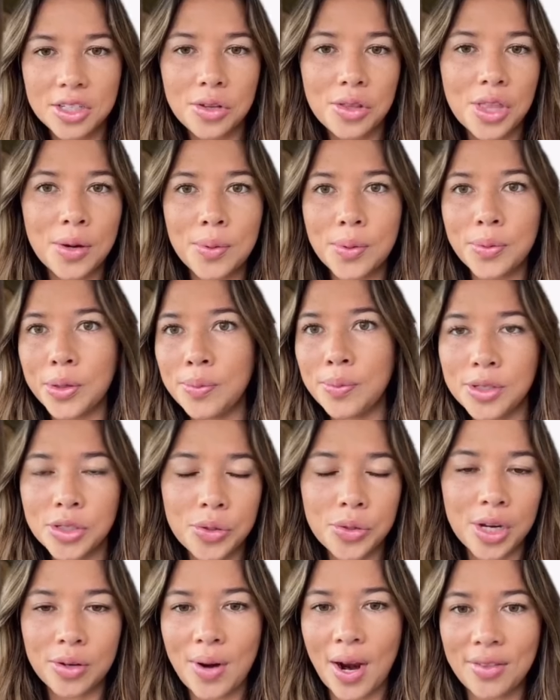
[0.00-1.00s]
there were rumors going
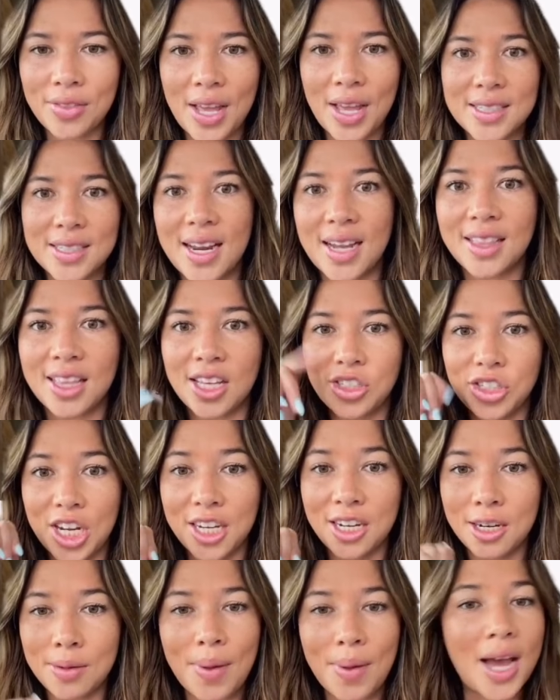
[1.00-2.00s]
around last night that Jaden and
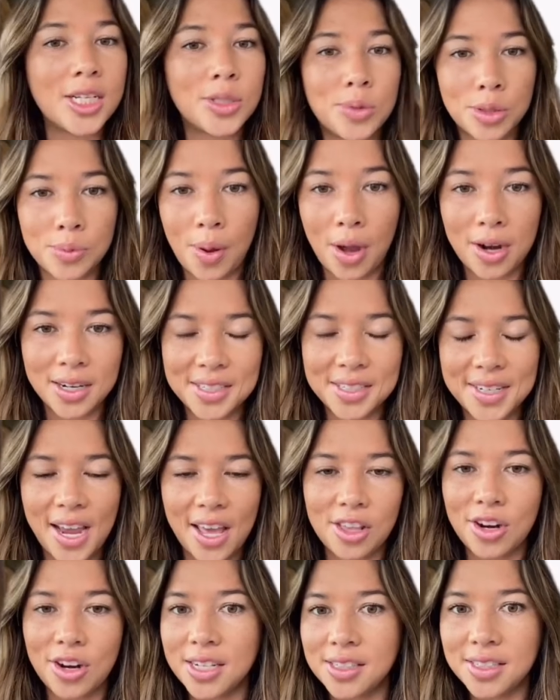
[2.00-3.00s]
Mads were spotted together
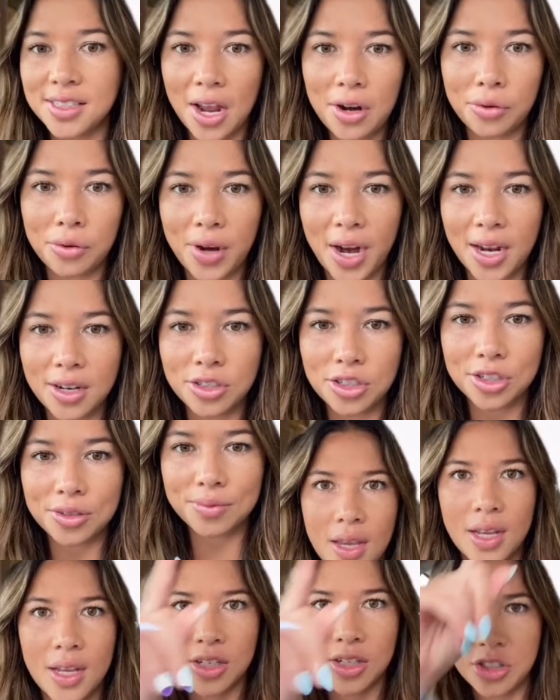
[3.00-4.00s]
at Saddle Ranch.
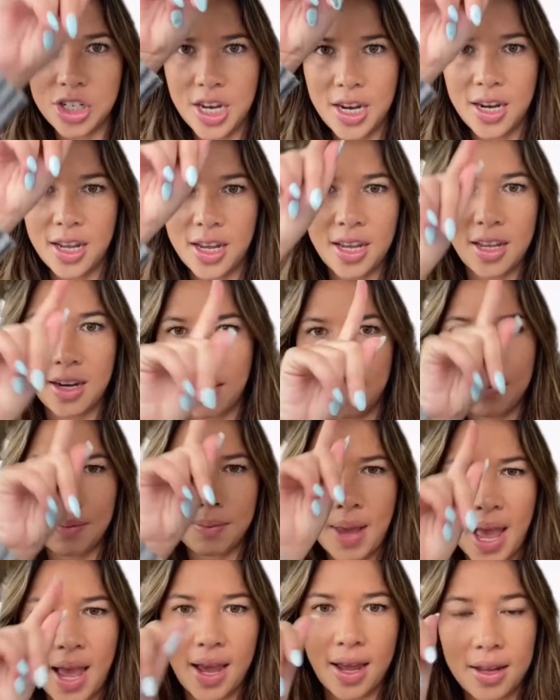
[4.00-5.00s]
Jaden,
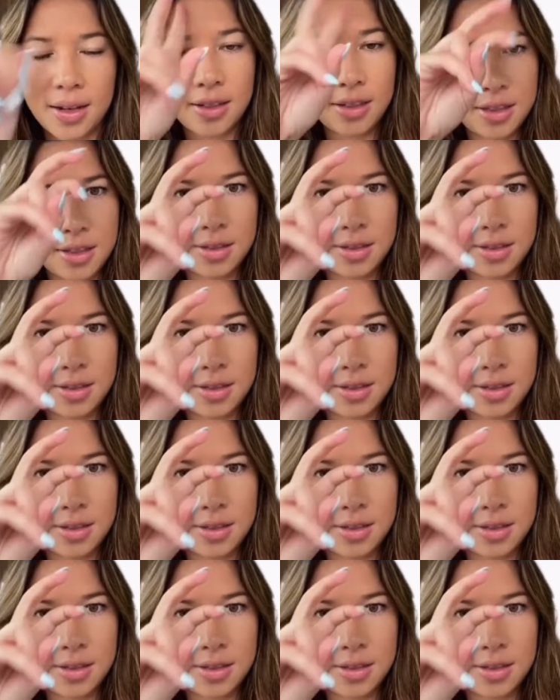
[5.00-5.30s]
Mads,